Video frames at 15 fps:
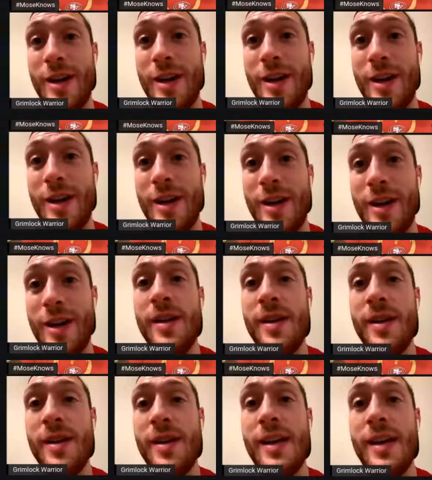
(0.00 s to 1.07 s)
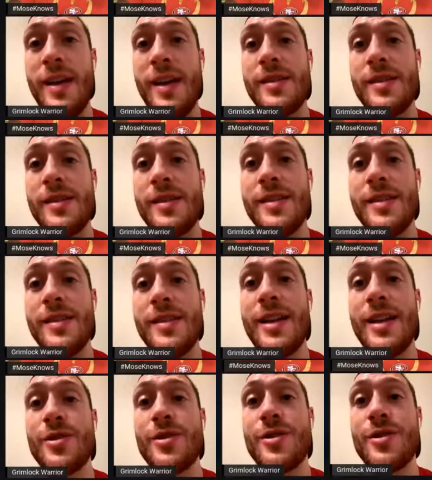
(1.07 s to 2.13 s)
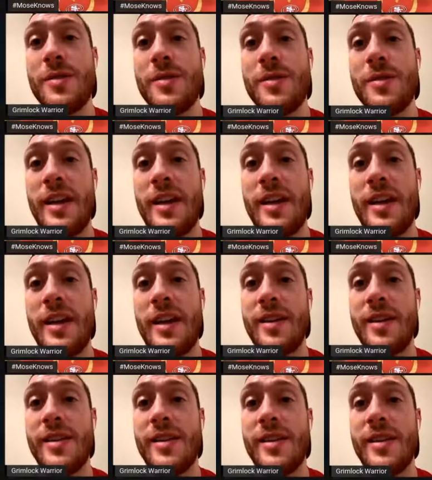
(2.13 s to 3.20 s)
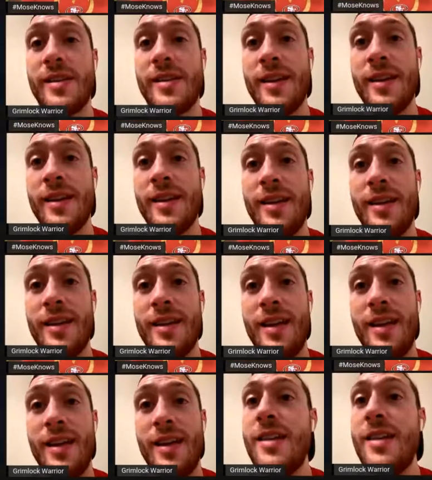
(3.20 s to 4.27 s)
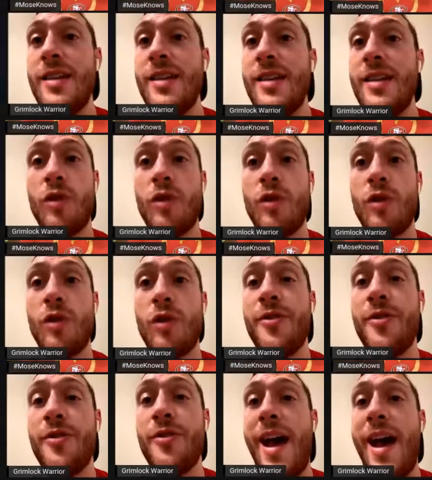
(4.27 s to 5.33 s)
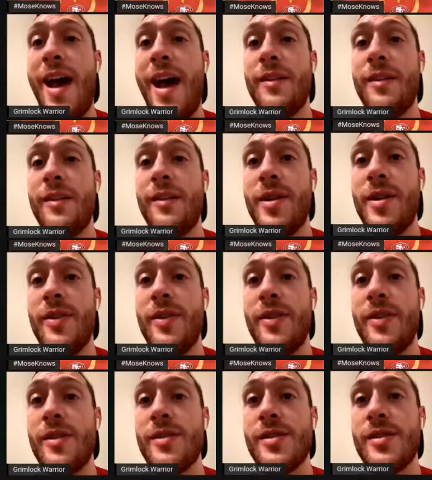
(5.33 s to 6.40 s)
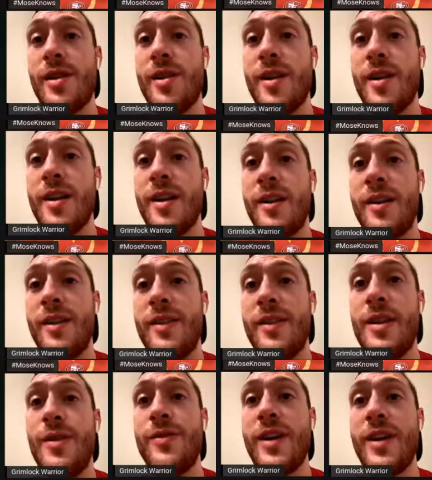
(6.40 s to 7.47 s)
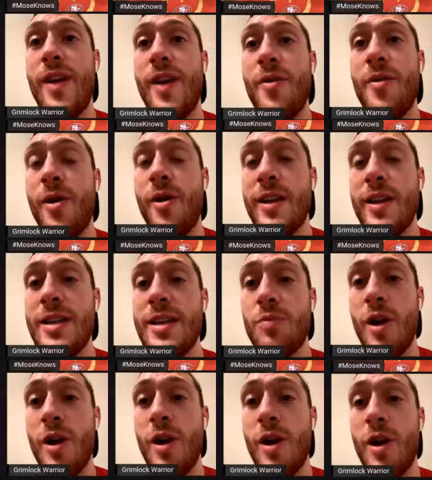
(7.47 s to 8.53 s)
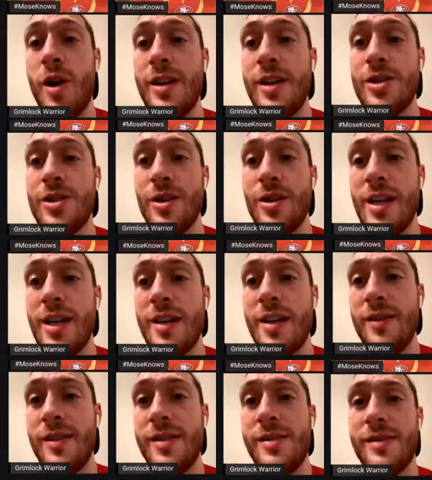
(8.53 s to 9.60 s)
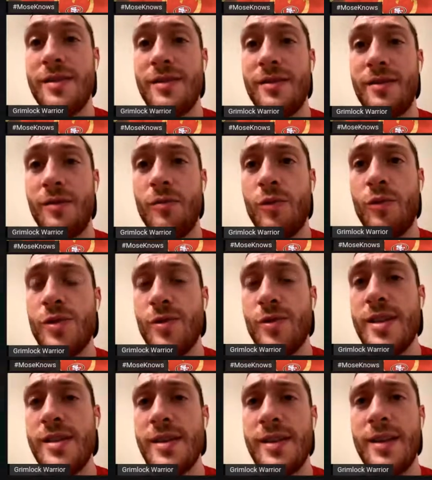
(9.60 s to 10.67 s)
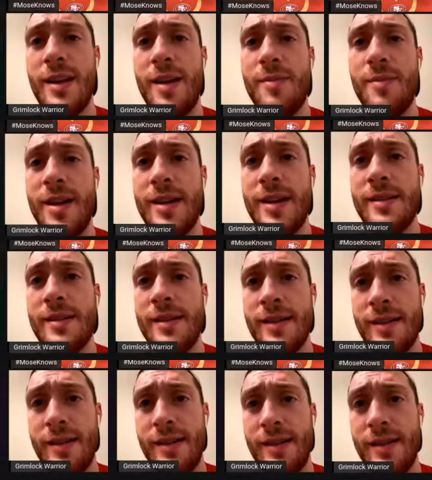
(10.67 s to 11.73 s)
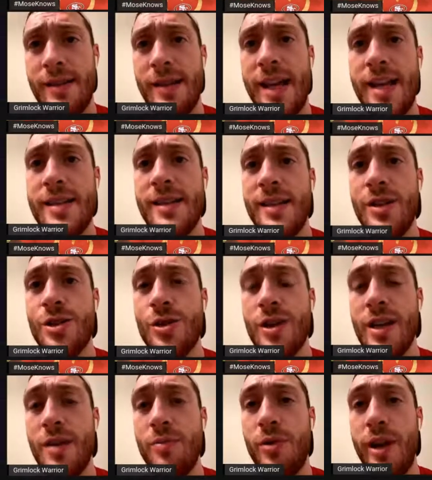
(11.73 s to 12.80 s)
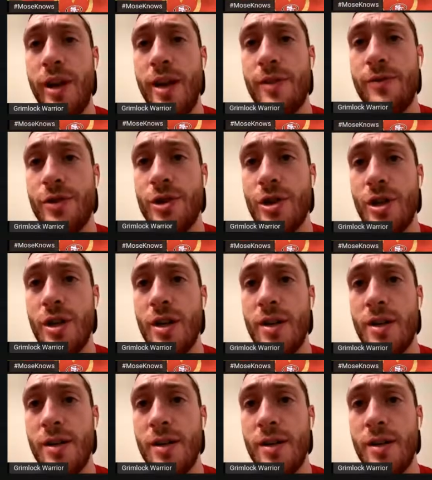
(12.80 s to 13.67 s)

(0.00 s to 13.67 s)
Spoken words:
Bateman is an interesting pick because he could right off the bat come in there and start. Then you've got the Marquise Brown injury that was recent. I mean, that's an intriguing player for sure.